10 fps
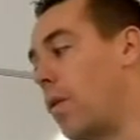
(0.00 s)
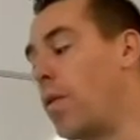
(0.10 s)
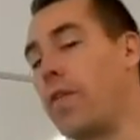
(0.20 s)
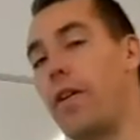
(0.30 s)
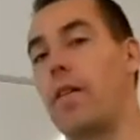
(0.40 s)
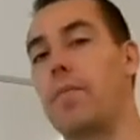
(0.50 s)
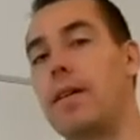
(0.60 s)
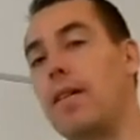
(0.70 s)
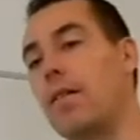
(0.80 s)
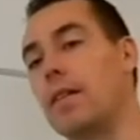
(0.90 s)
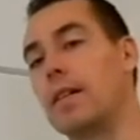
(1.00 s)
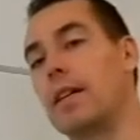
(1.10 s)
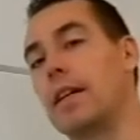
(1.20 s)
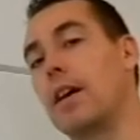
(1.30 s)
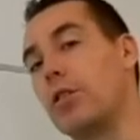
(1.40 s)
cold therapy on
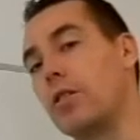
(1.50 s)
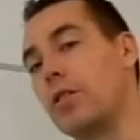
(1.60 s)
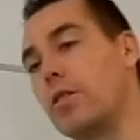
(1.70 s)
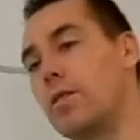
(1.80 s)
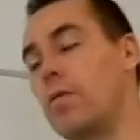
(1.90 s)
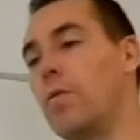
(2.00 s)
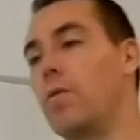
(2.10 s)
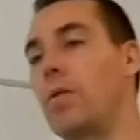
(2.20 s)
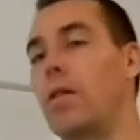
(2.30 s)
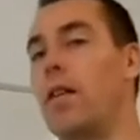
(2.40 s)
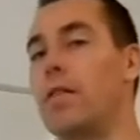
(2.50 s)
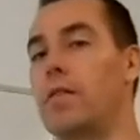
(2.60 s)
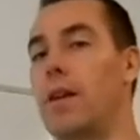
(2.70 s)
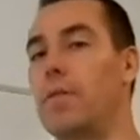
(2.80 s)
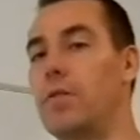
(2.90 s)
concussions or
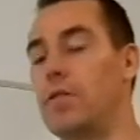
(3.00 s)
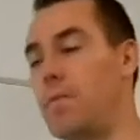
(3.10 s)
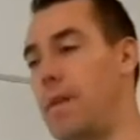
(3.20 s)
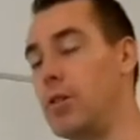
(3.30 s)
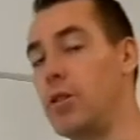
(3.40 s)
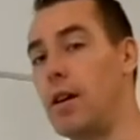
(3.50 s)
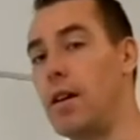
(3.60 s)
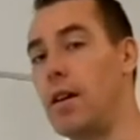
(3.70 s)
Alzheimer's or dementia.